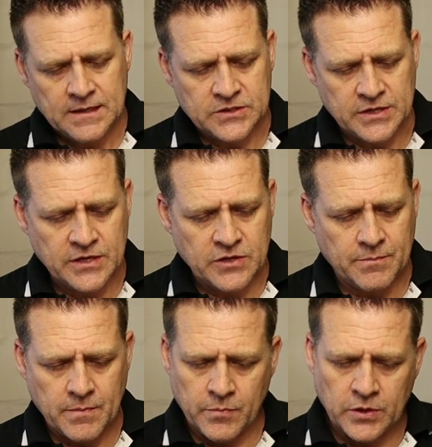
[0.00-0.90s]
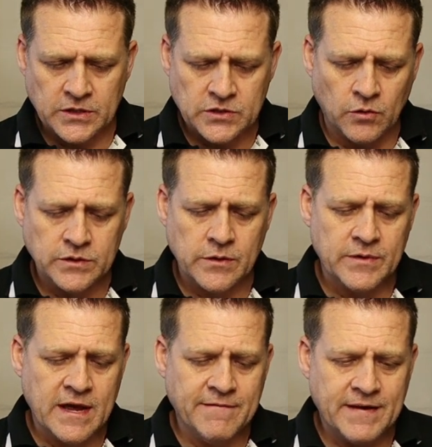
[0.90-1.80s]
So here the book is also a
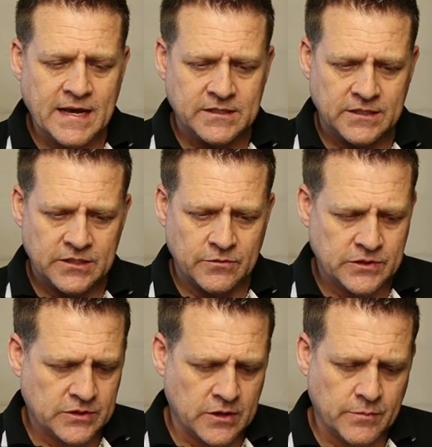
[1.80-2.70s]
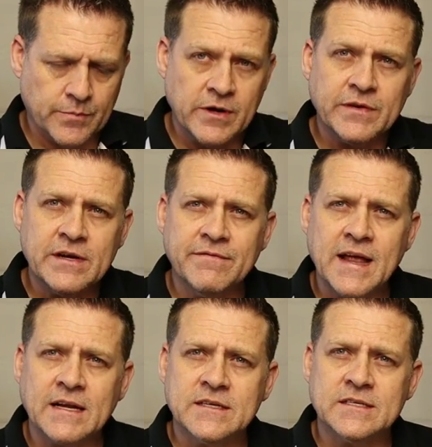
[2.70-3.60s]
lay flat, so it's got a perfectly
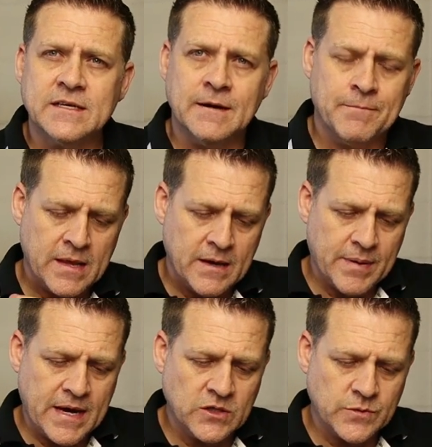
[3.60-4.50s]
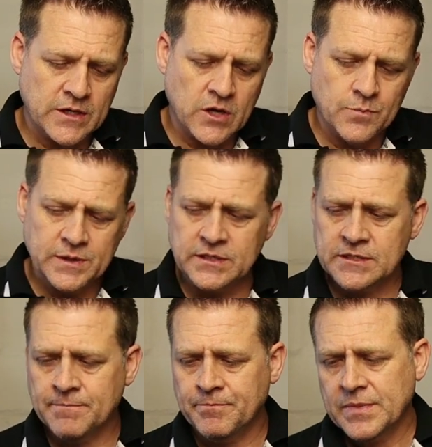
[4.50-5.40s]
flat page when it opens.